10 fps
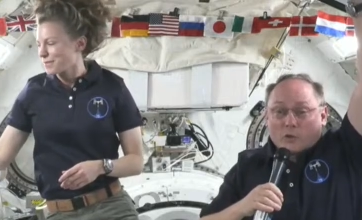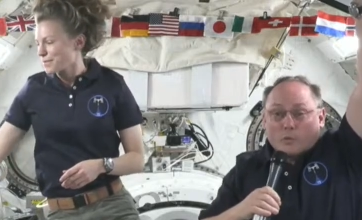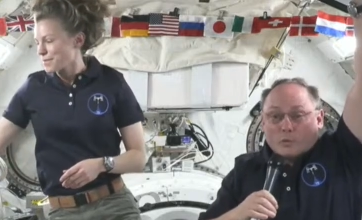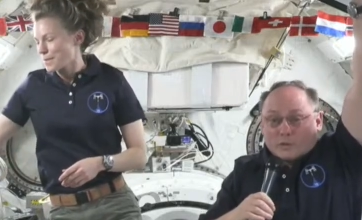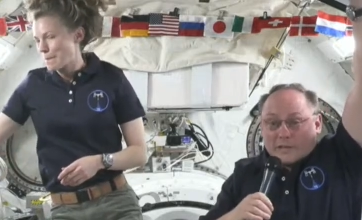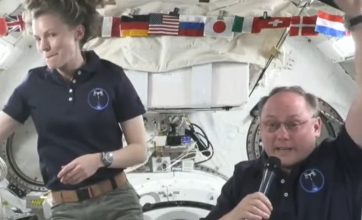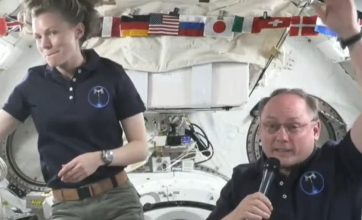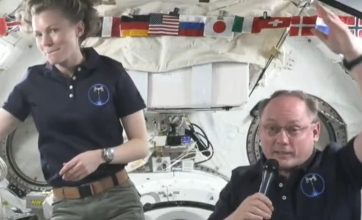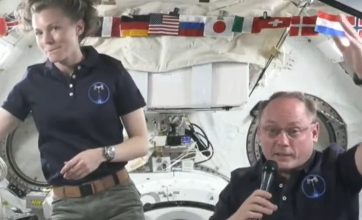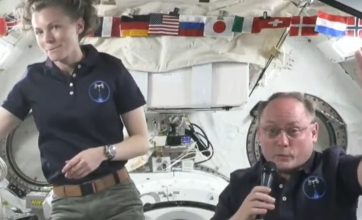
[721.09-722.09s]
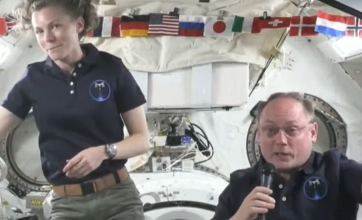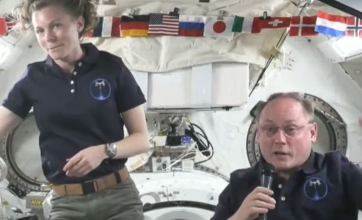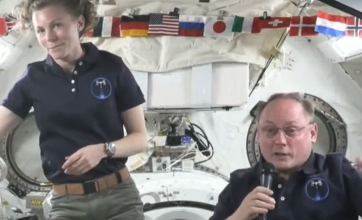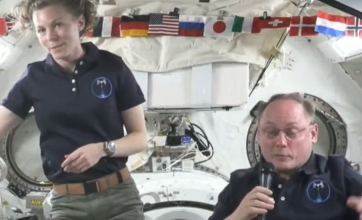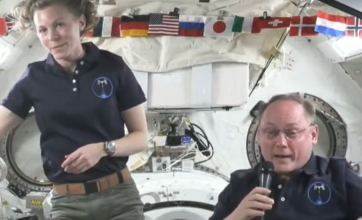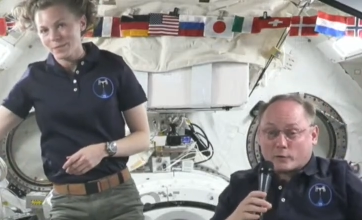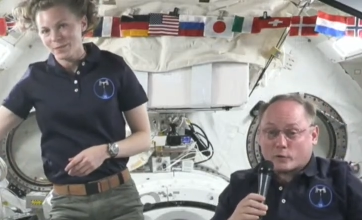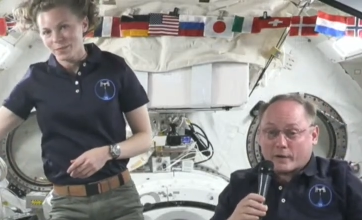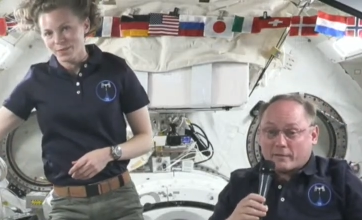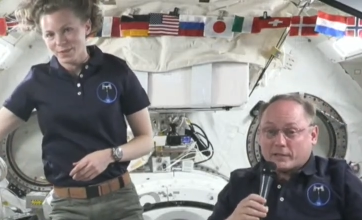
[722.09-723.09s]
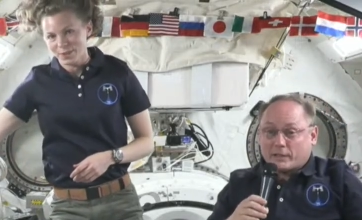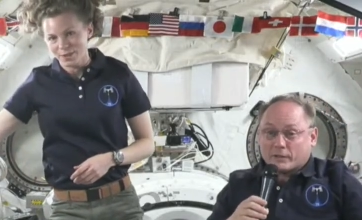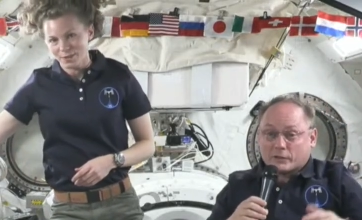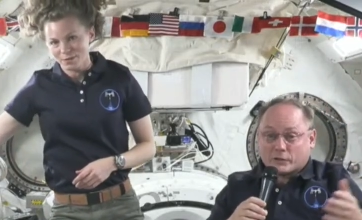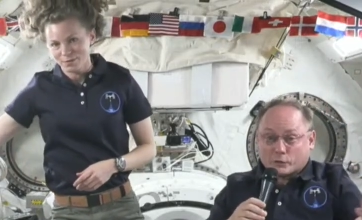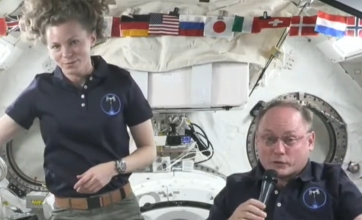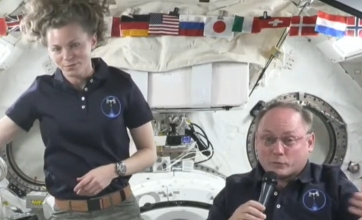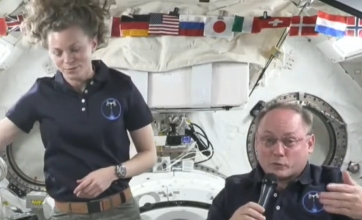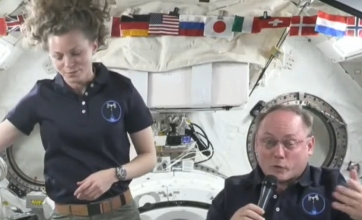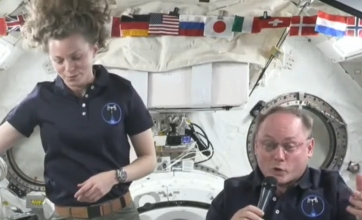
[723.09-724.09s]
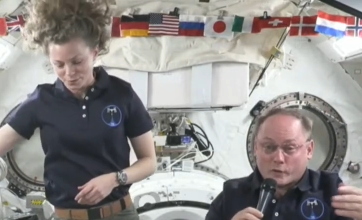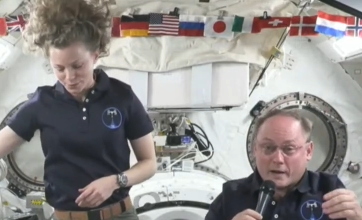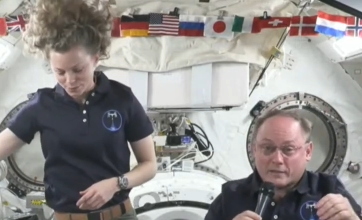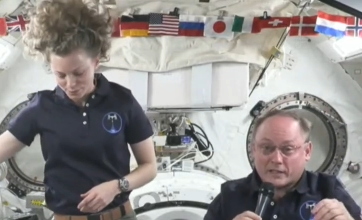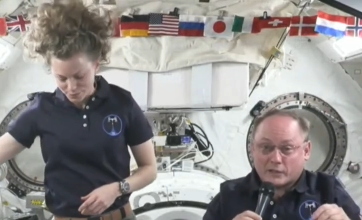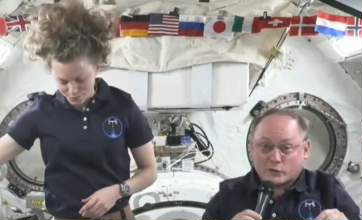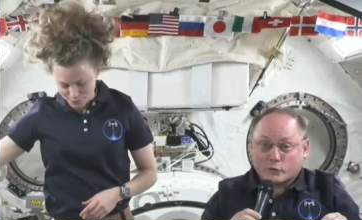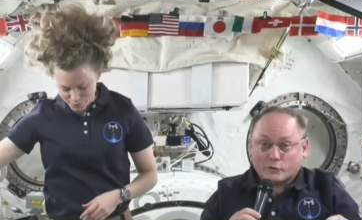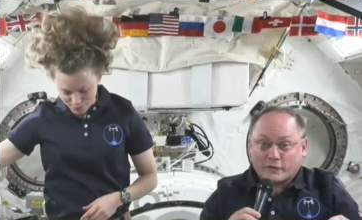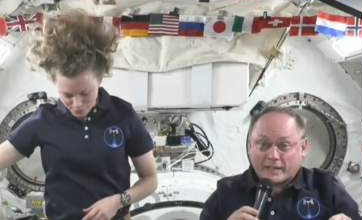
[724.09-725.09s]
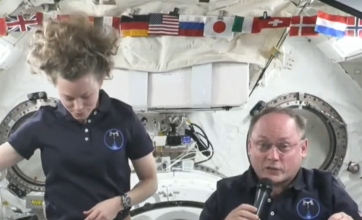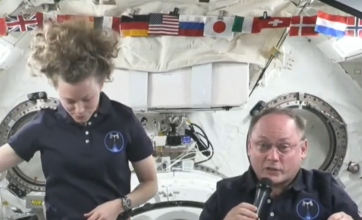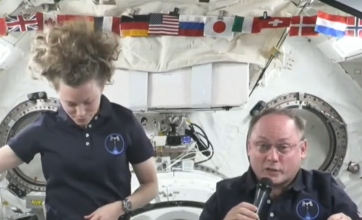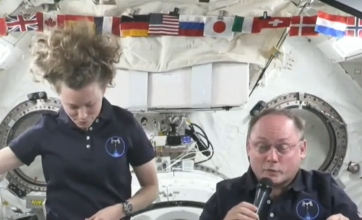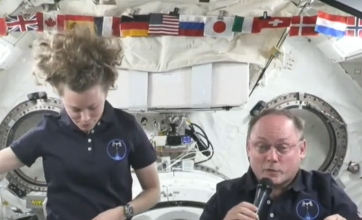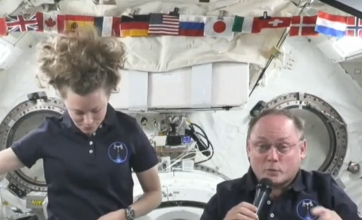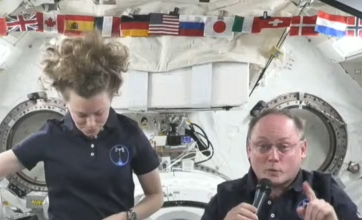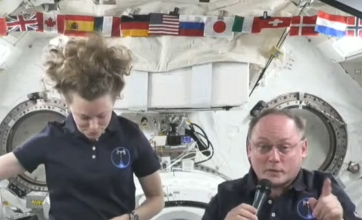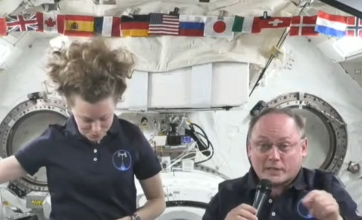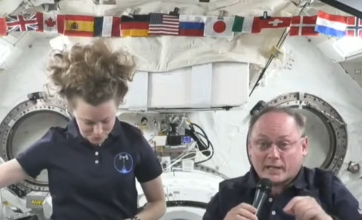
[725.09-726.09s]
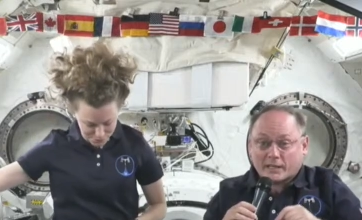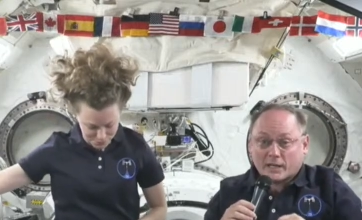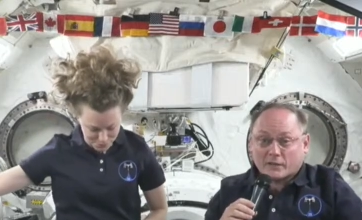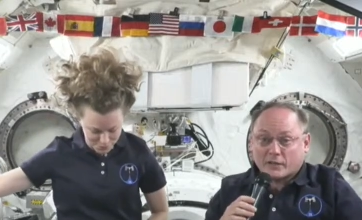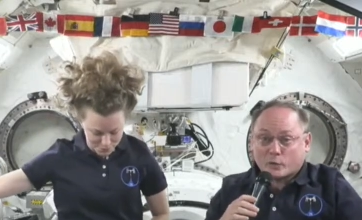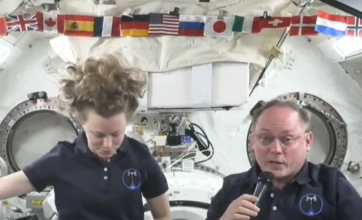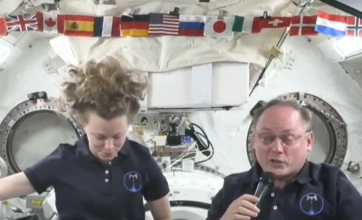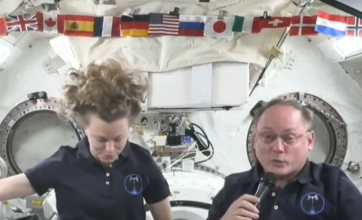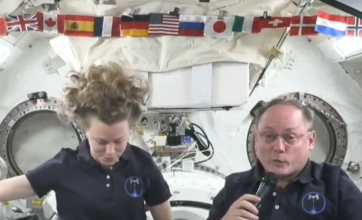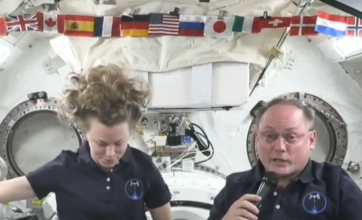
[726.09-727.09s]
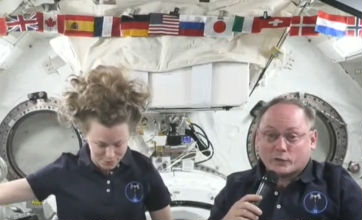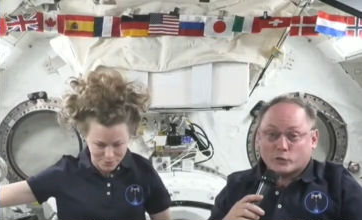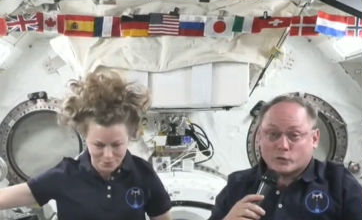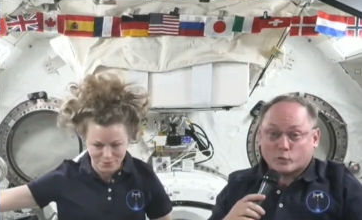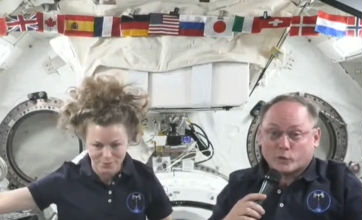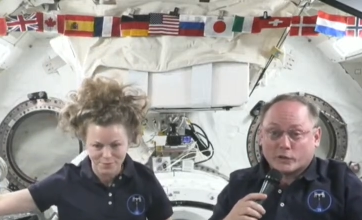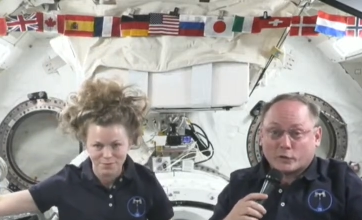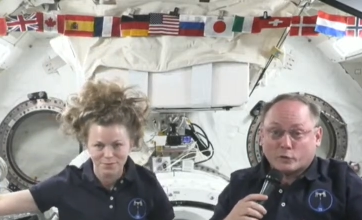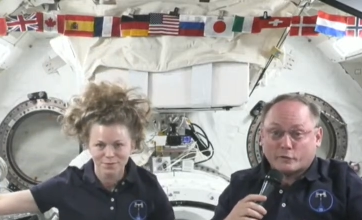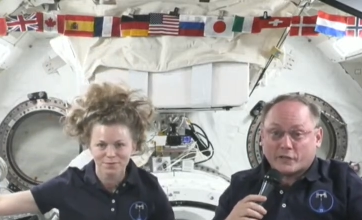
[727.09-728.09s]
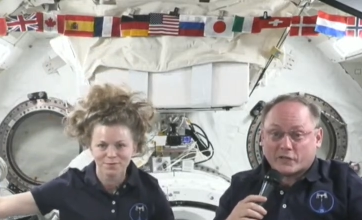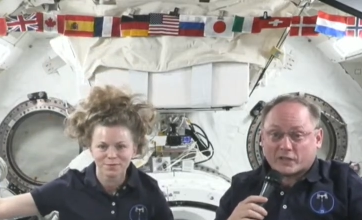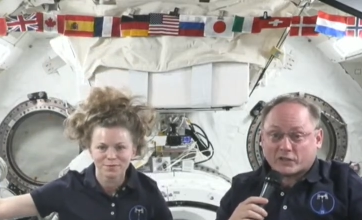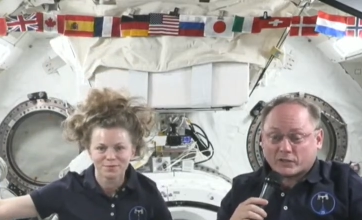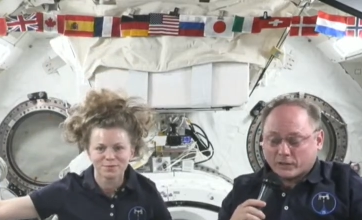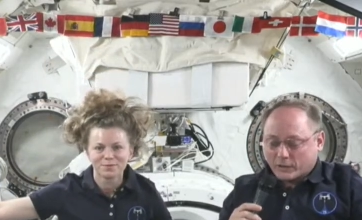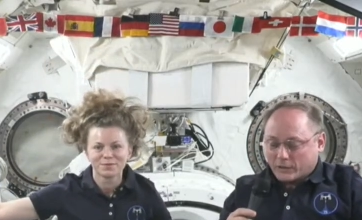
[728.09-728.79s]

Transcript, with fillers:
Speaker 1: So technically, we call it microgravity. There's still some small gravitational effects here, but when we take it out of the equation, we can do some really cool physics.